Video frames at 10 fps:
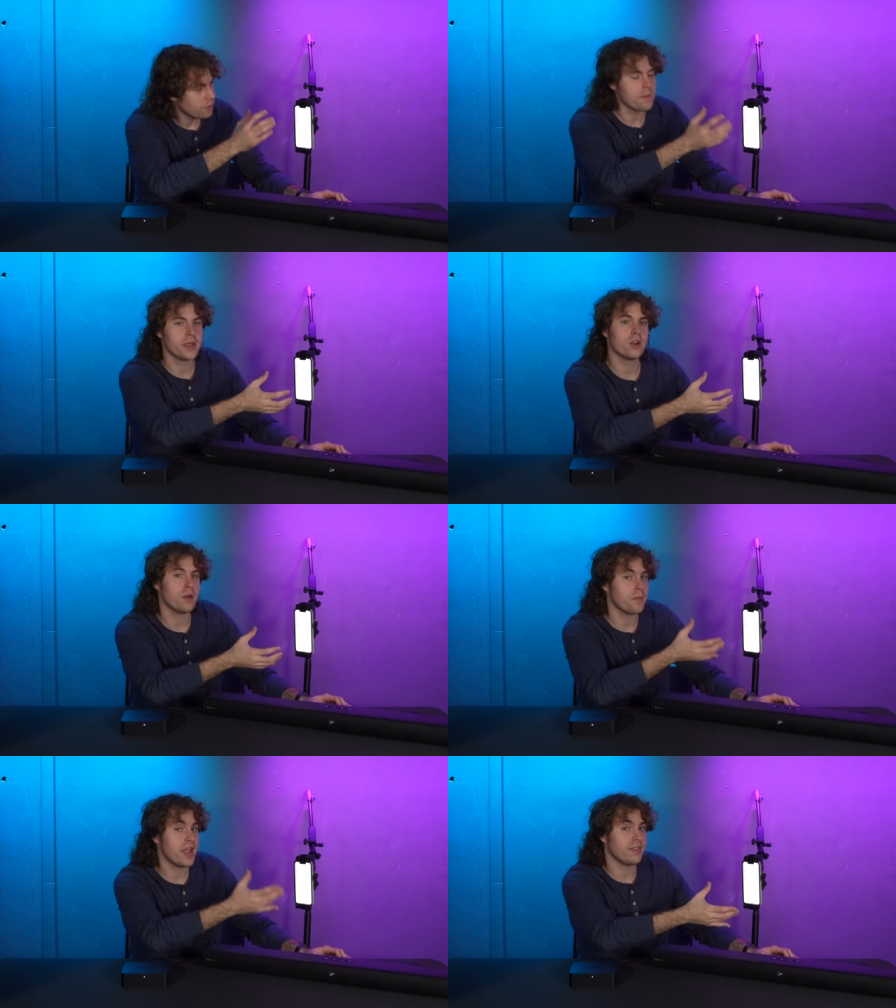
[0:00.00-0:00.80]
From here,
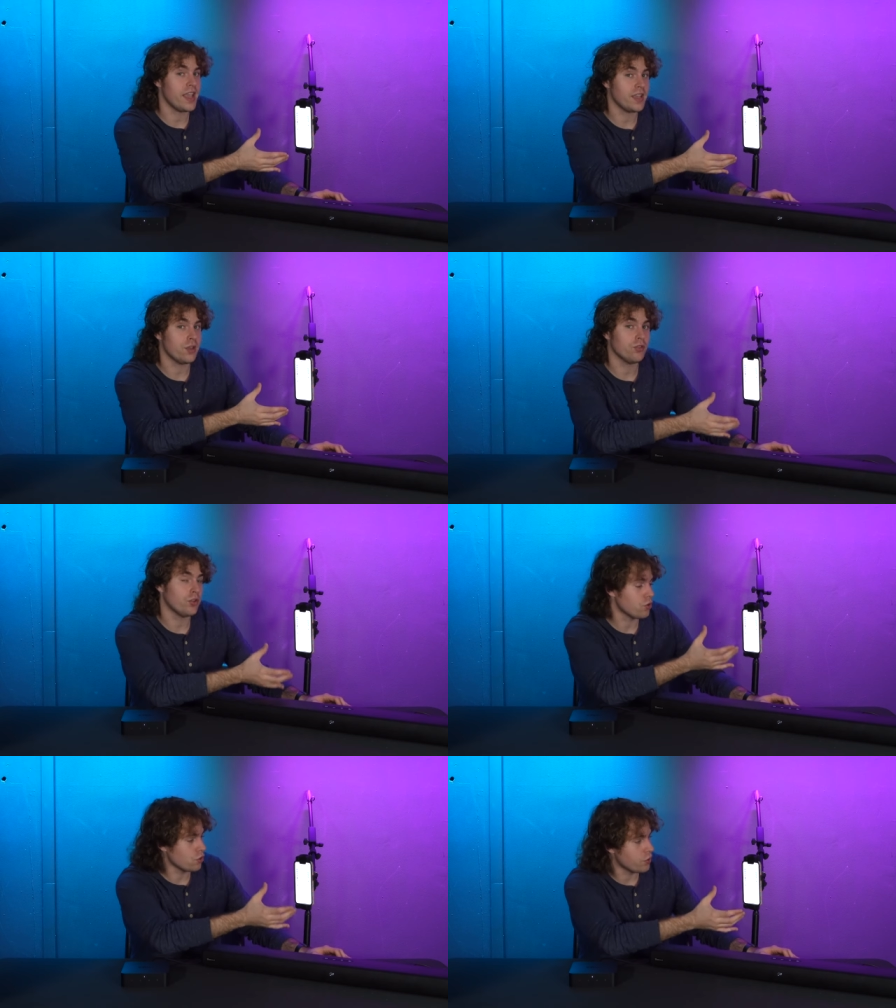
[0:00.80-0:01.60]
it may take you
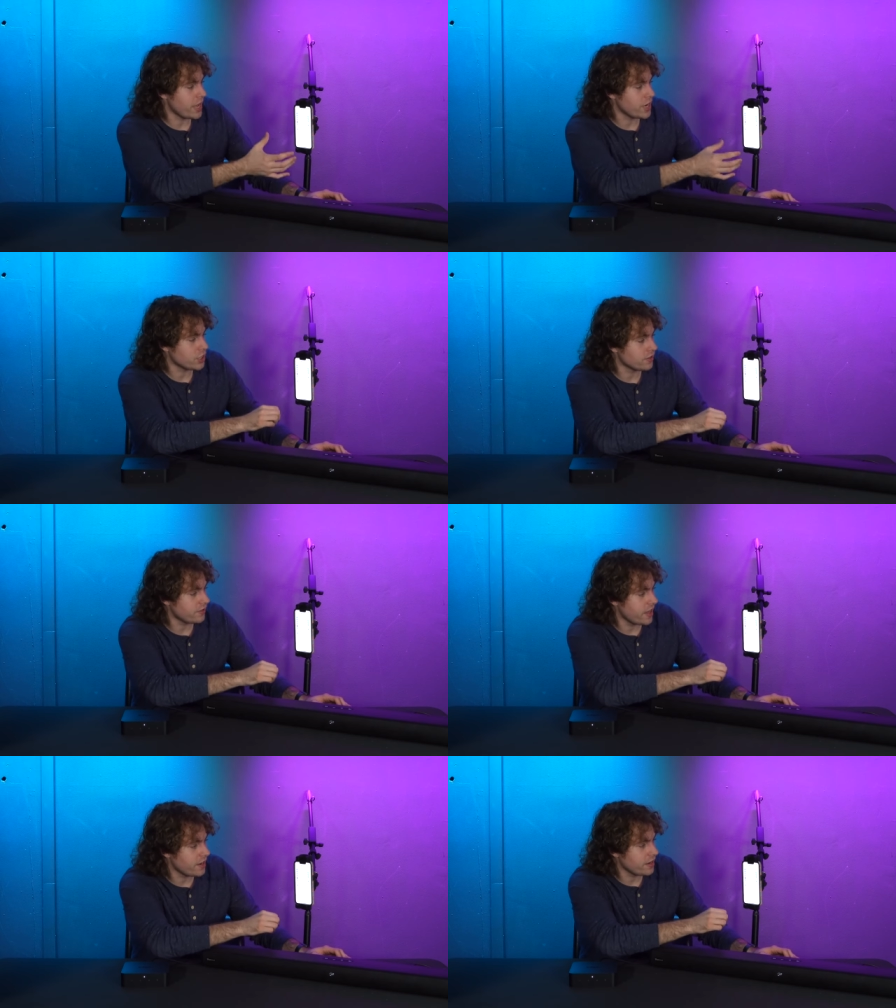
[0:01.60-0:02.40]
to your location
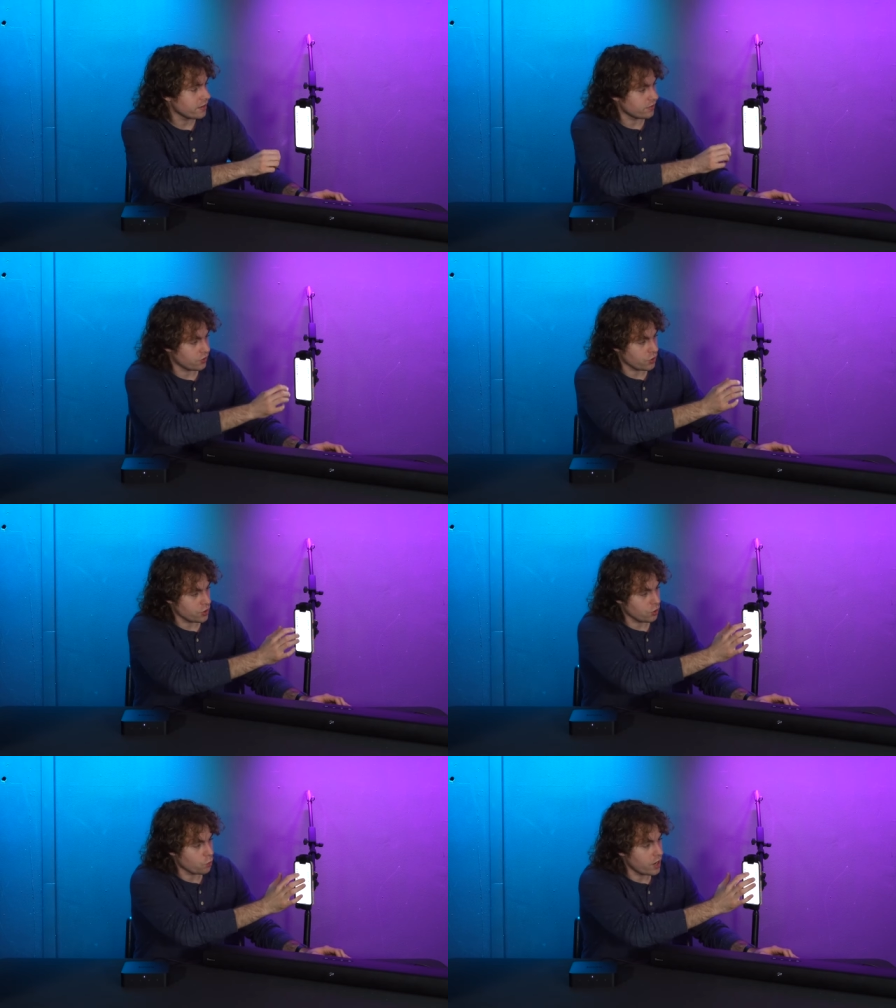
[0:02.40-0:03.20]
settings, so
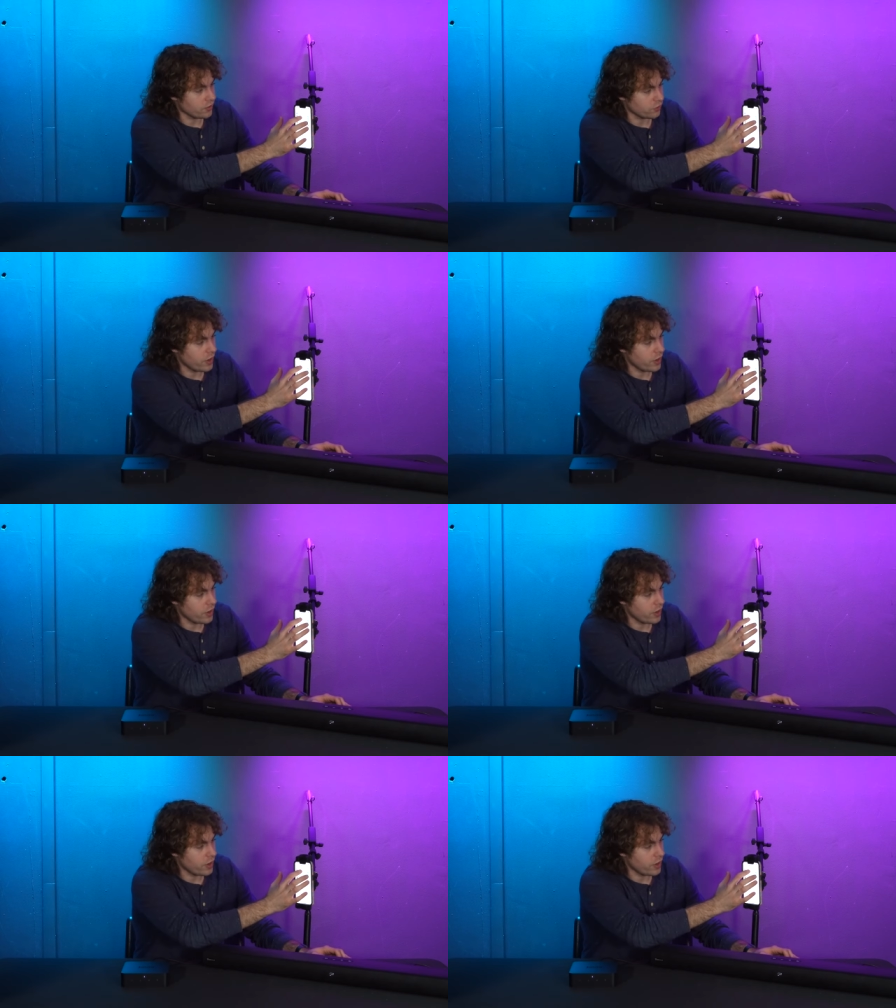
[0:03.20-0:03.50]
you'll want